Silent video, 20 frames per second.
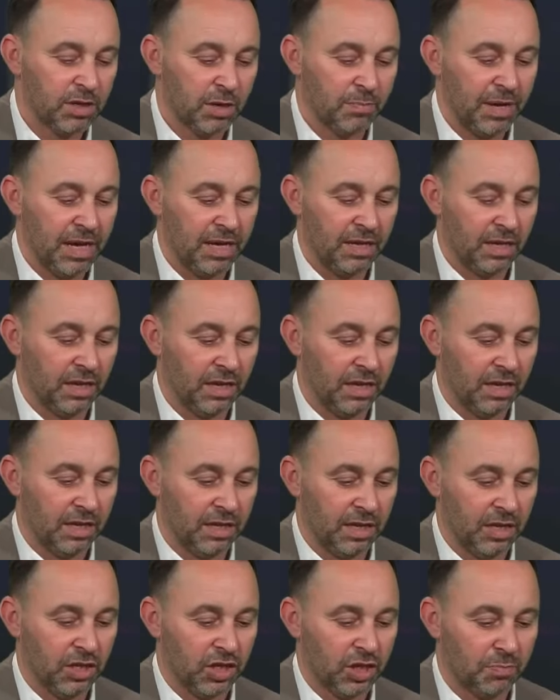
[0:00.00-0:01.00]
to be
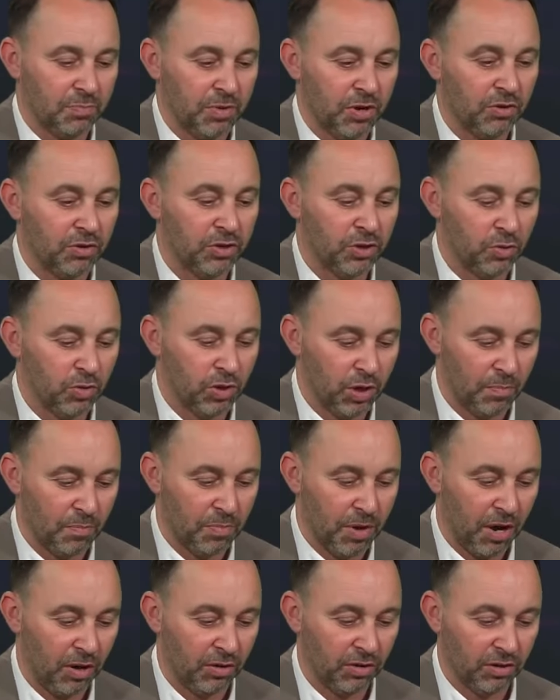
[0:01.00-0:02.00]
the spiritual
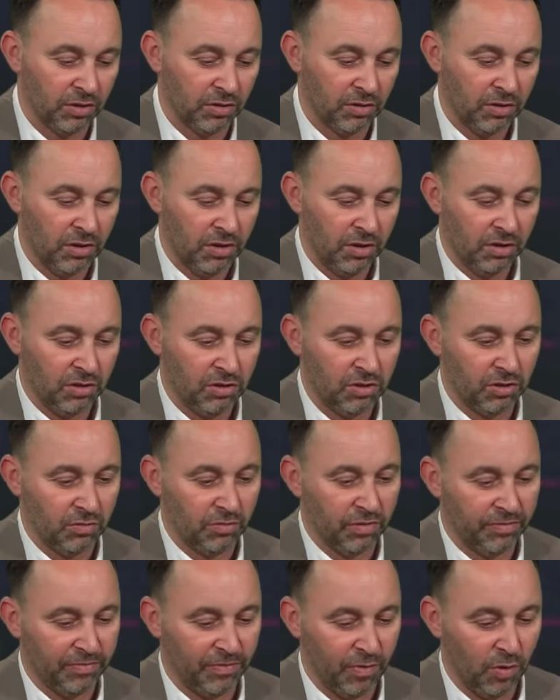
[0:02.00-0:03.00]
component to
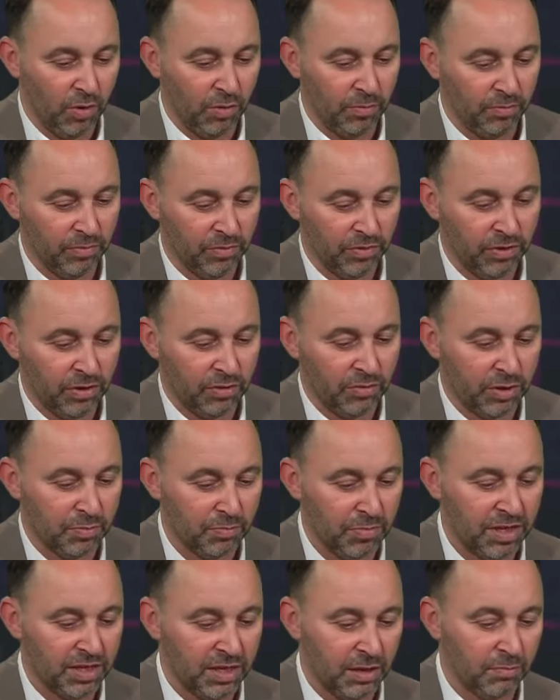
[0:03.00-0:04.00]
Reform that was
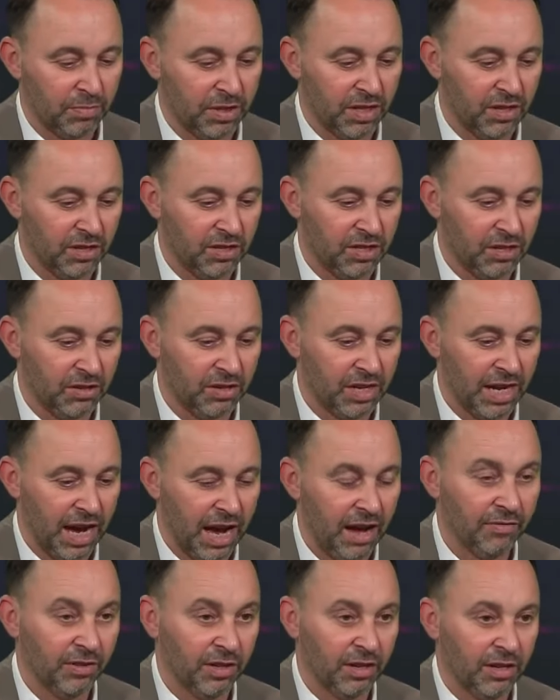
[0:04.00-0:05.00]
missing, because you can
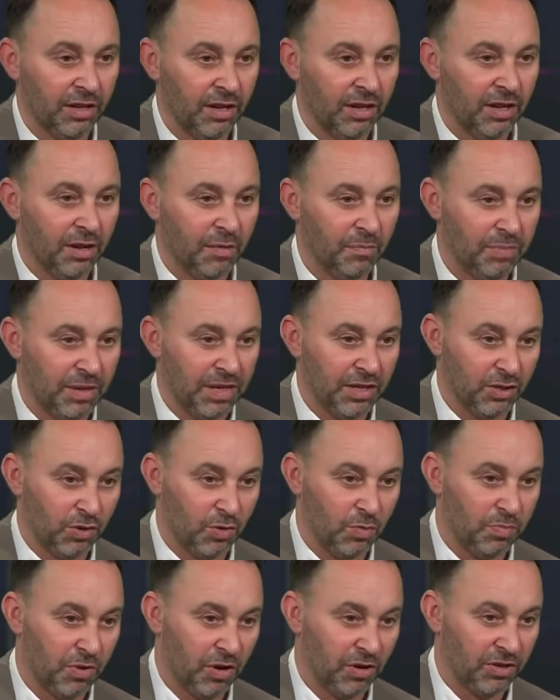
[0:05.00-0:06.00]
have a
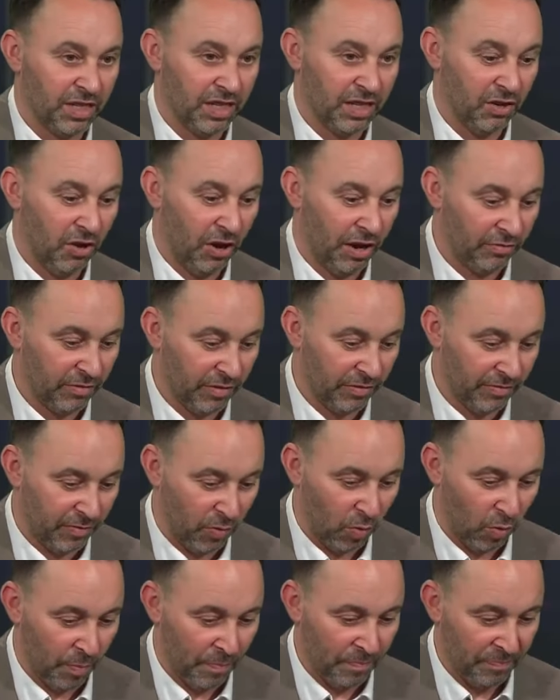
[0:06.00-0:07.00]
political party like
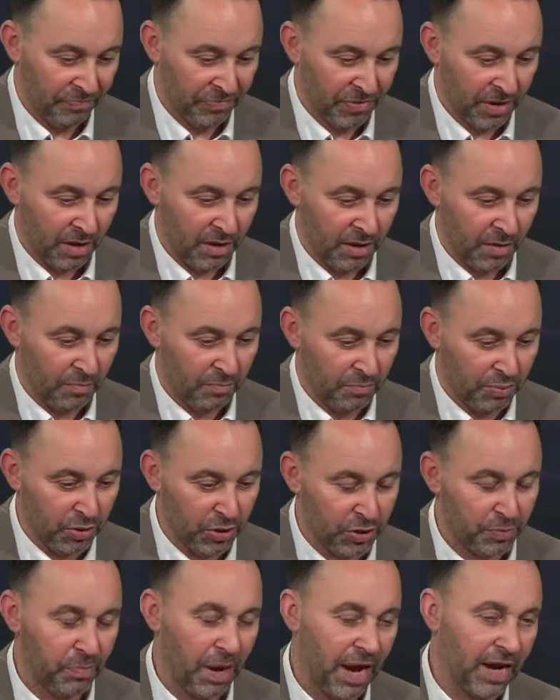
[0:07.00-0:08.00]
Reform
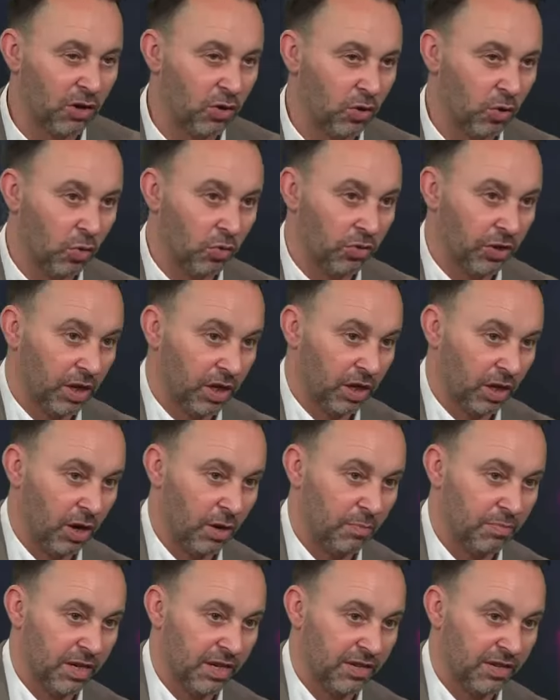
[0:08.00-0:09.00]
push back on all the
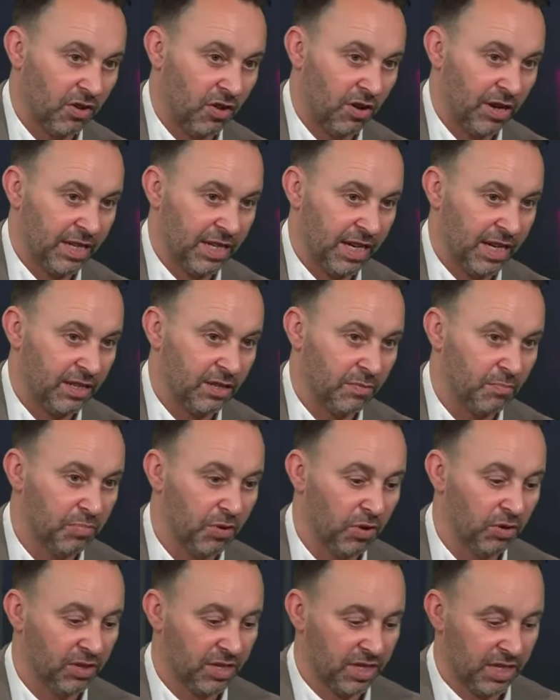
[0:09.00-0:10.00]
globalist ideas and
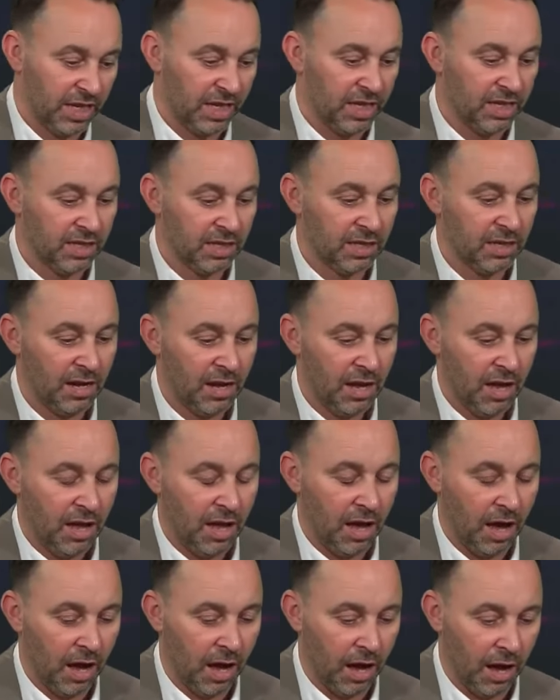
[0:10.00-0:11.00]
policies,
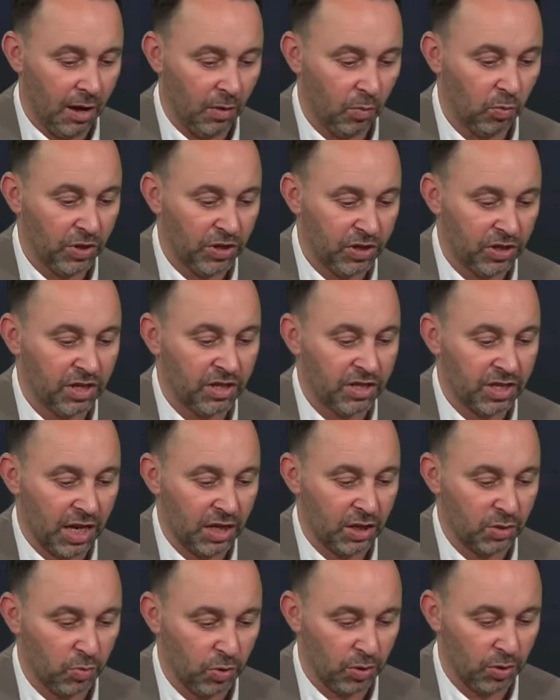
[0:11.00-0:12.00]
which in a
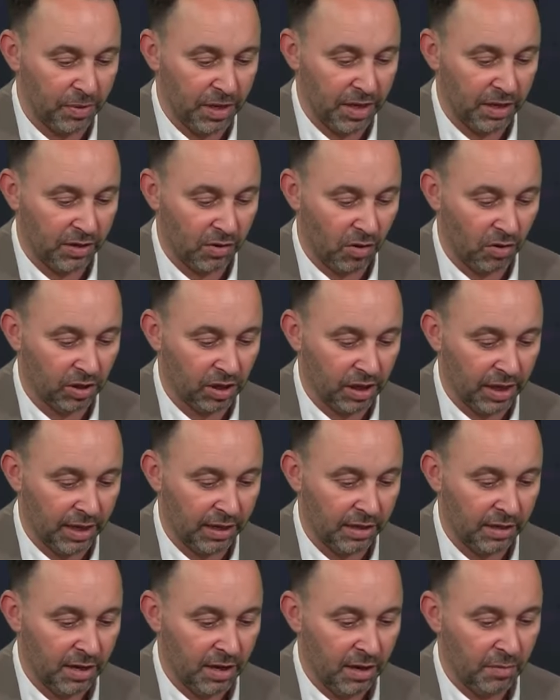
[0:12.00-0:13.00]
sense would be godly,
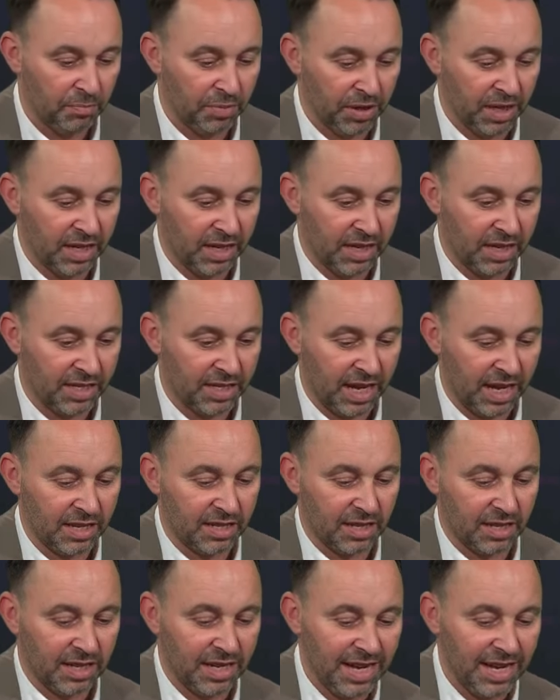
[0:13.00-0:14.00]
but in a
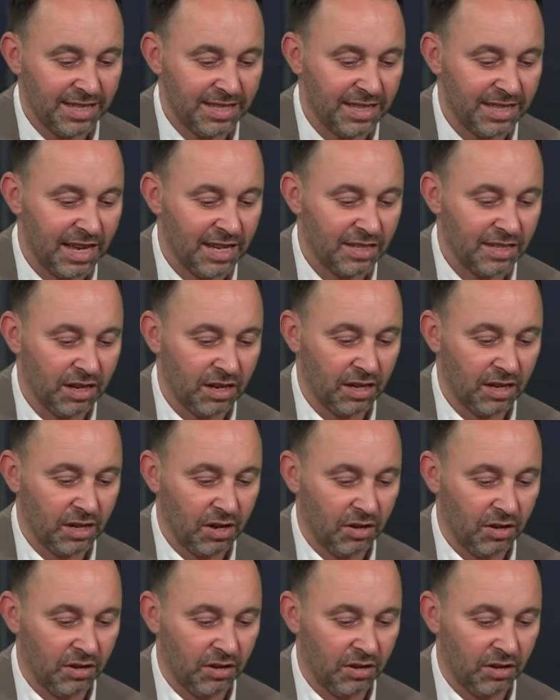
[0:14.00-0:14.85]
sense, unless there's a